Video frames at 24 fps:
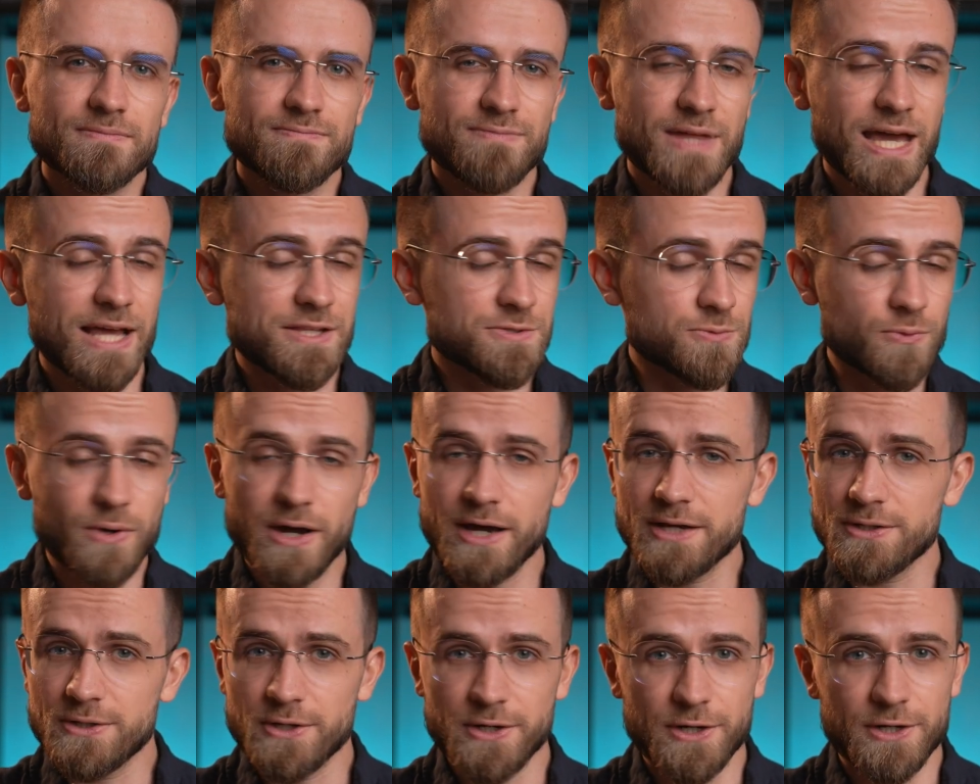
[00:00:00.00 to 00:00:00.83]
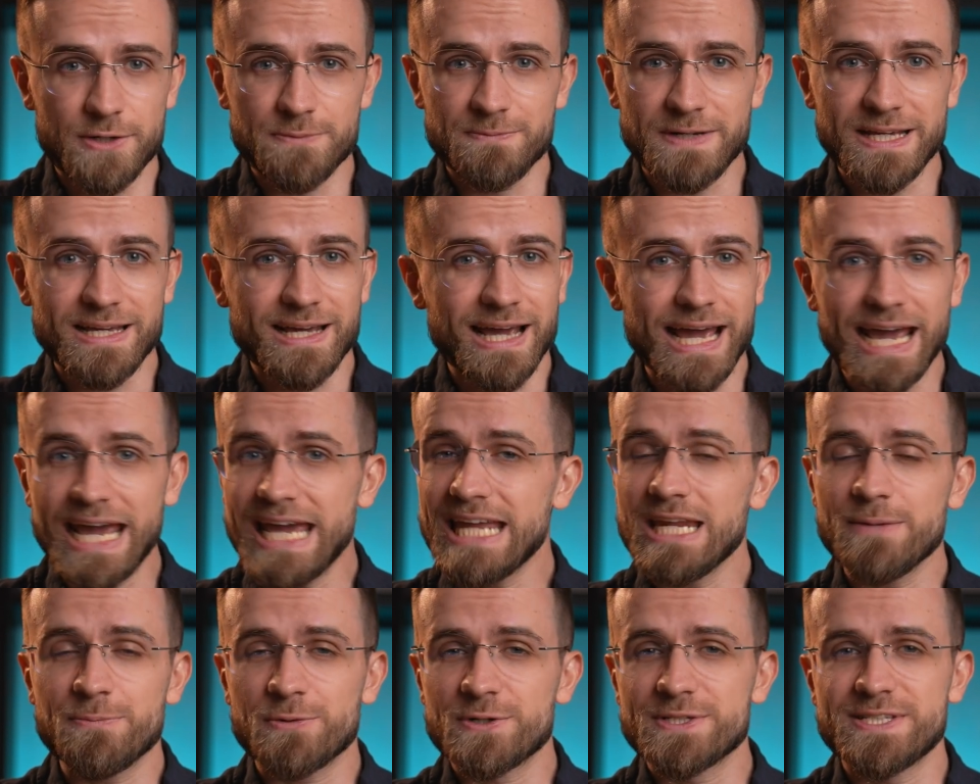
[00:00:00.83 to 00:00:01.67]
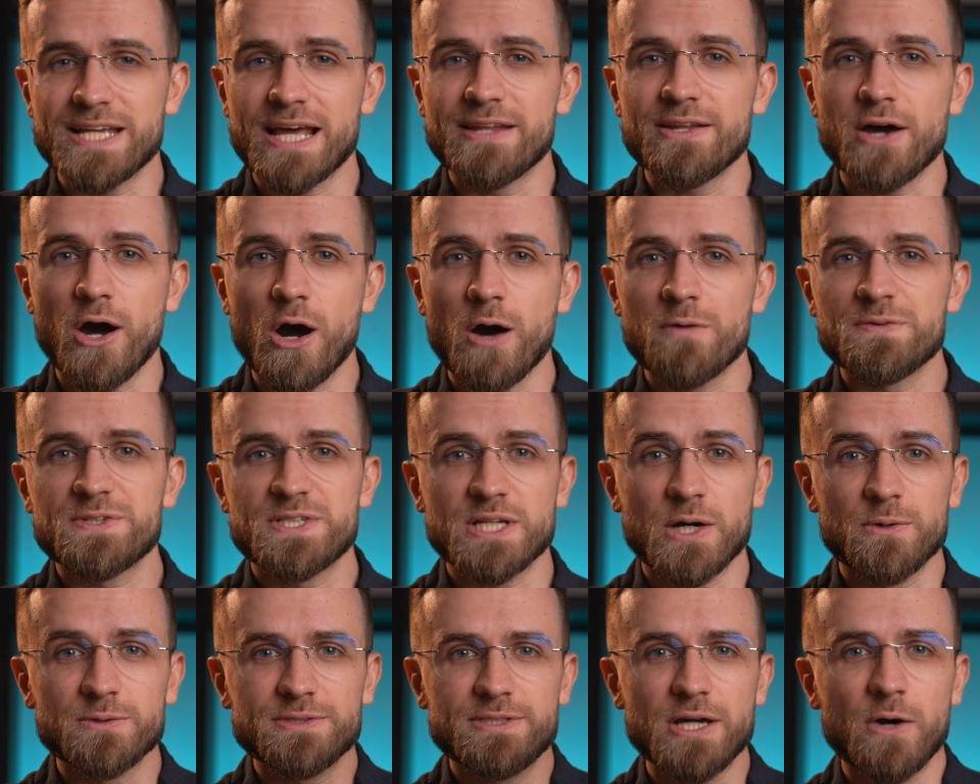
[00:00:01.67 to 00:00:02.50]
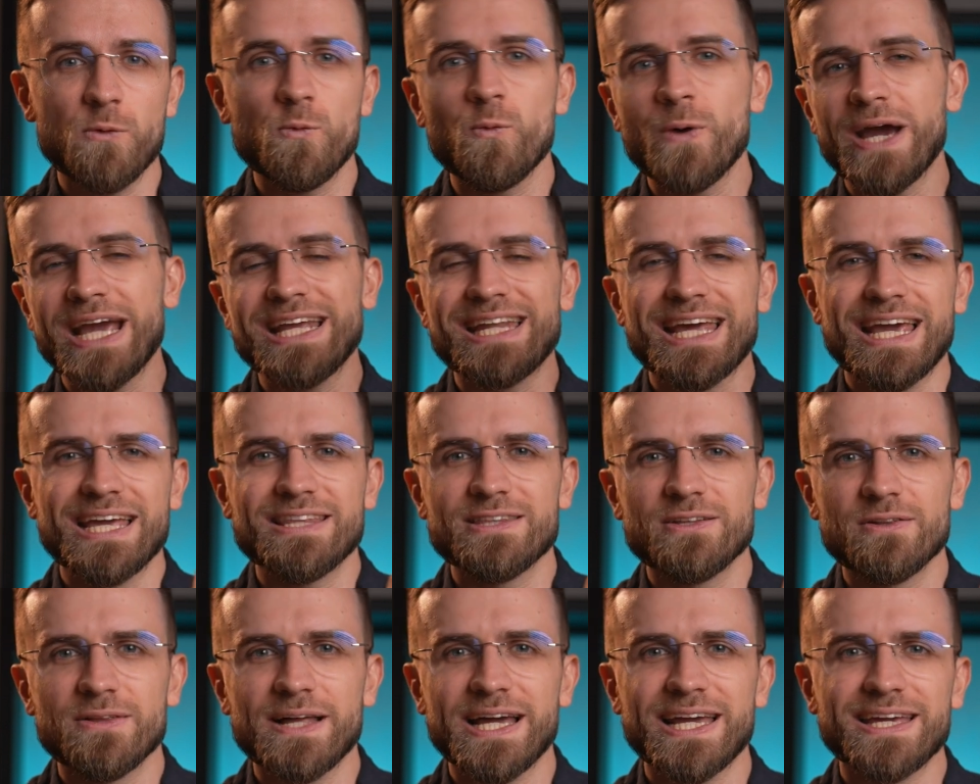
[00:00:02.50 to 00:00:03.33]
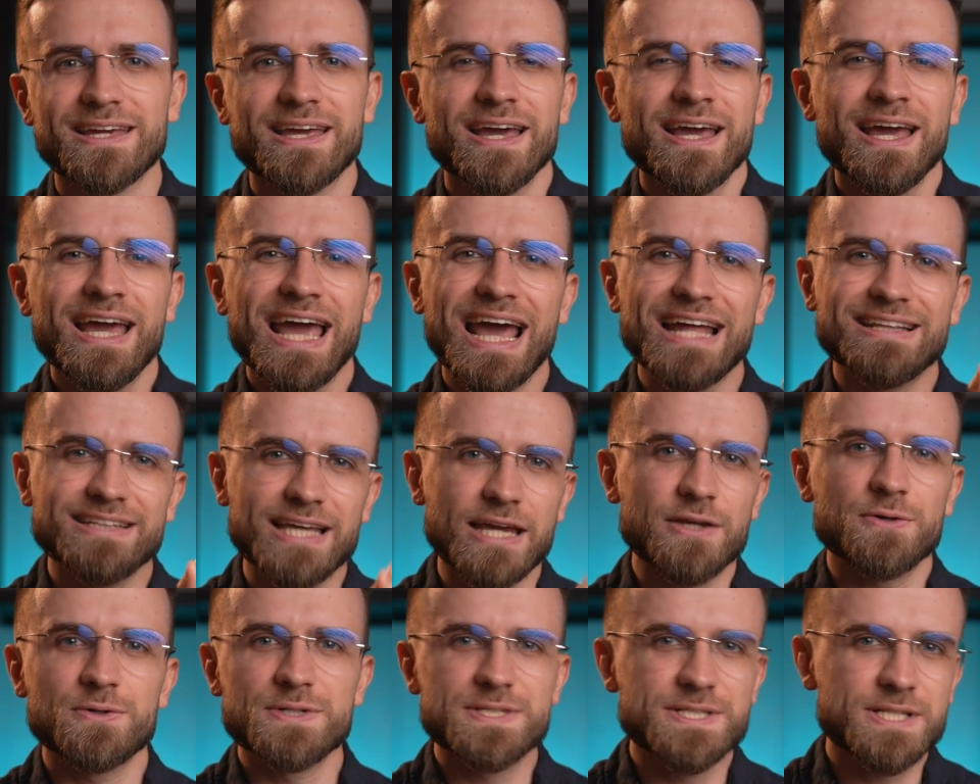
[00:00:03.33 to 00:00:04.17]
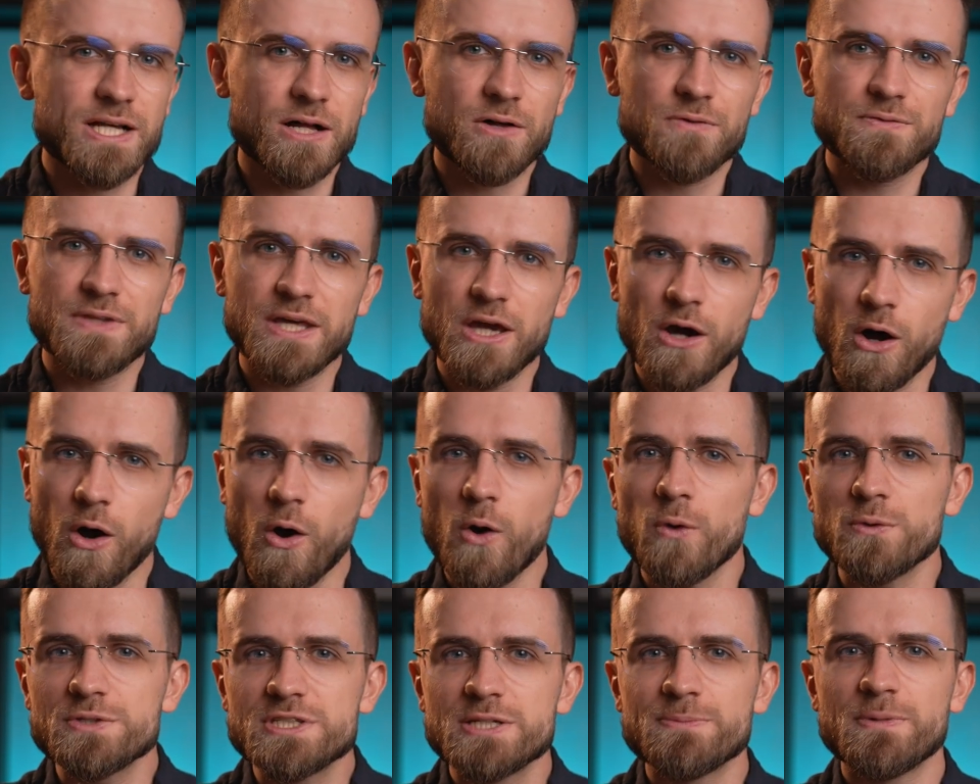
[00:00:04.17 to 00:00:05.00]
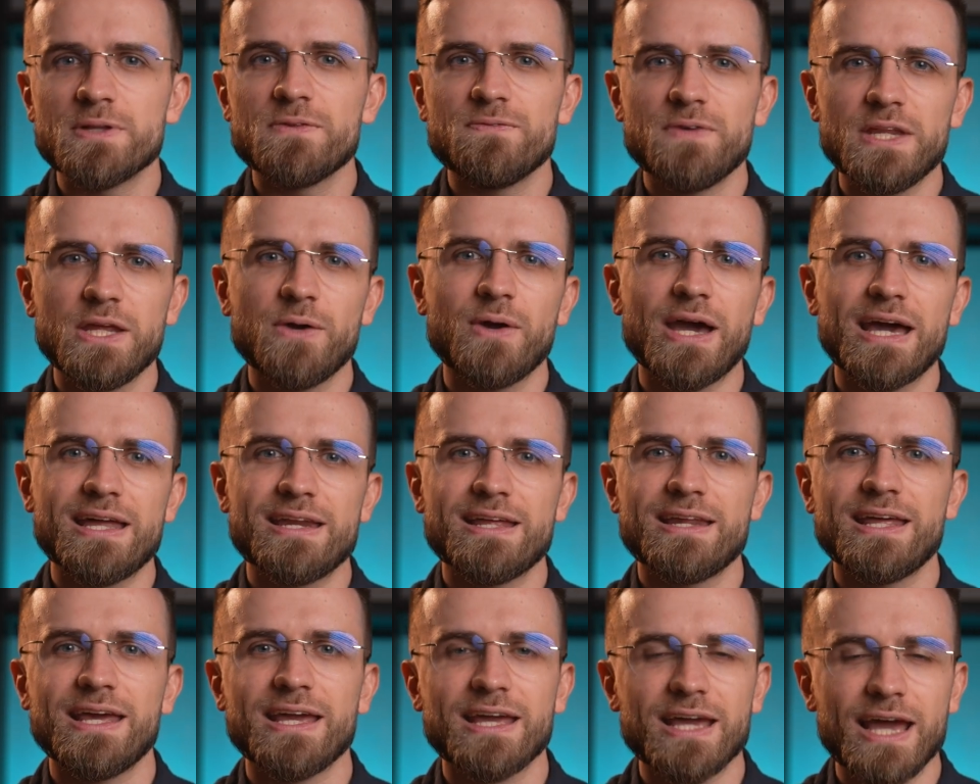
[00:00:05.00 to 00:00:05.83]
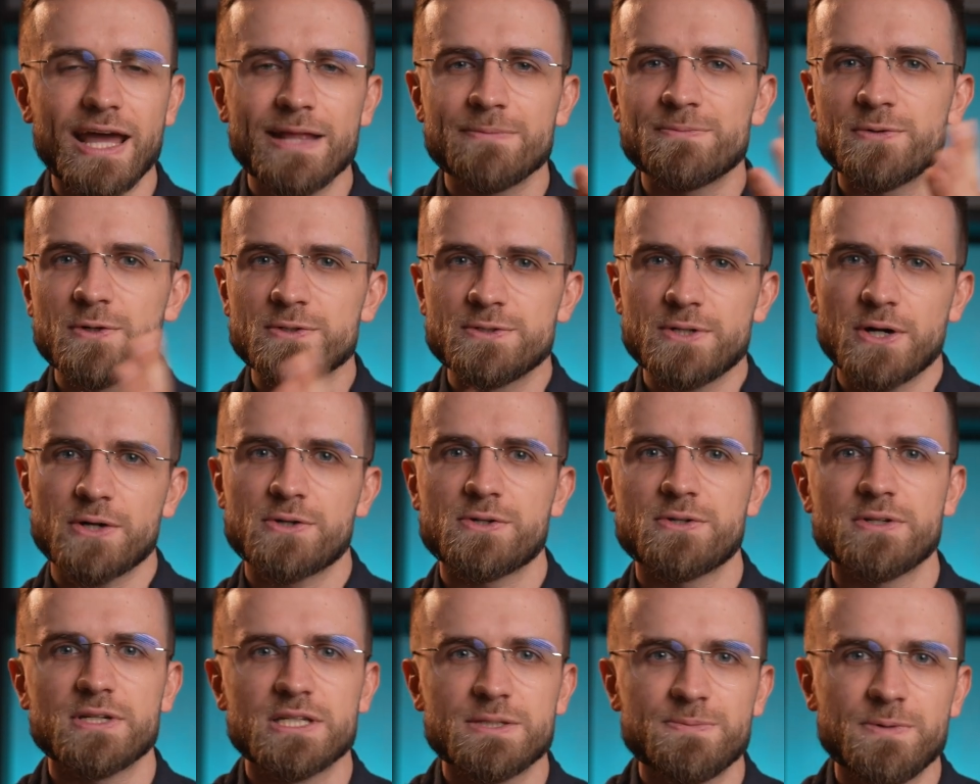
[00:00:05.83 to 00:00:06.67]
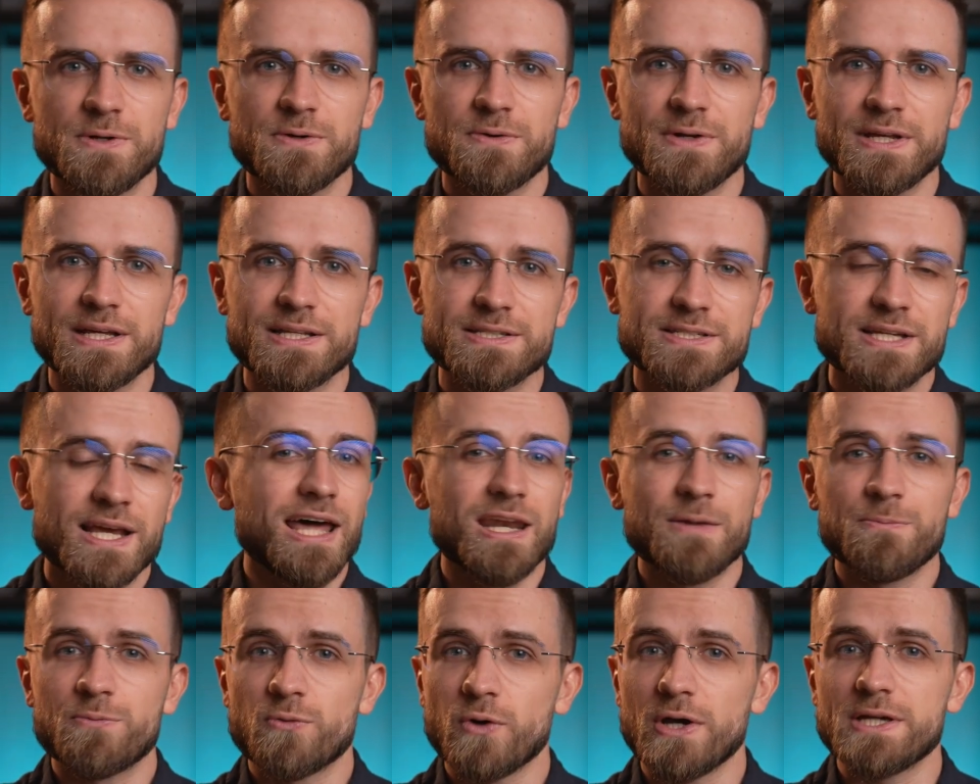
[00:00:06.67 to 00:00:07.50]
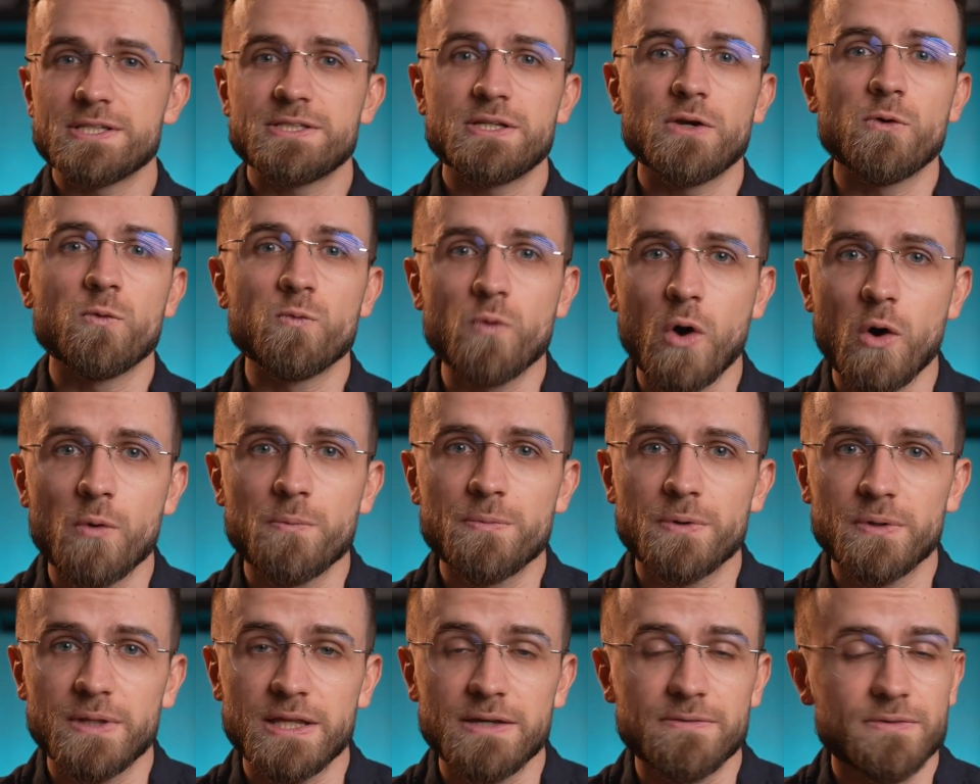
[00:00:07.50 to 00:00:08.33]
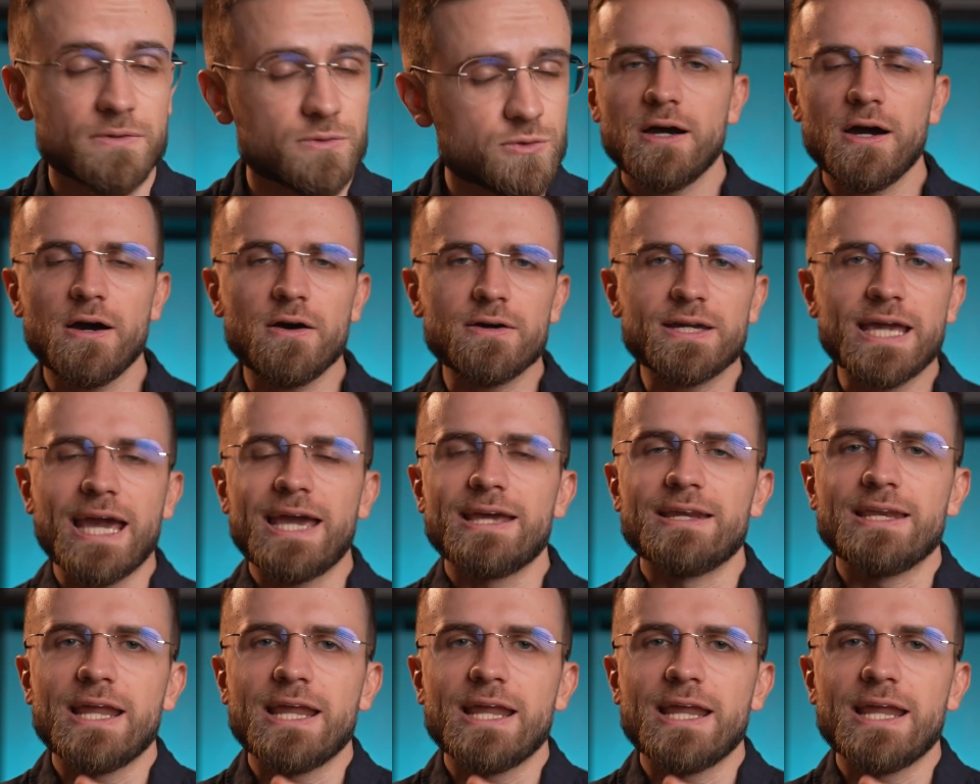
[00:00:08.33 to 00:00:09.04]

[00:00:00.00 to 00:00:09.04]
That's right, you heard me, 80% off, so don't wait, hit the link and get yourself the ultimate video editing and production experience at a price you won't believe. Okay,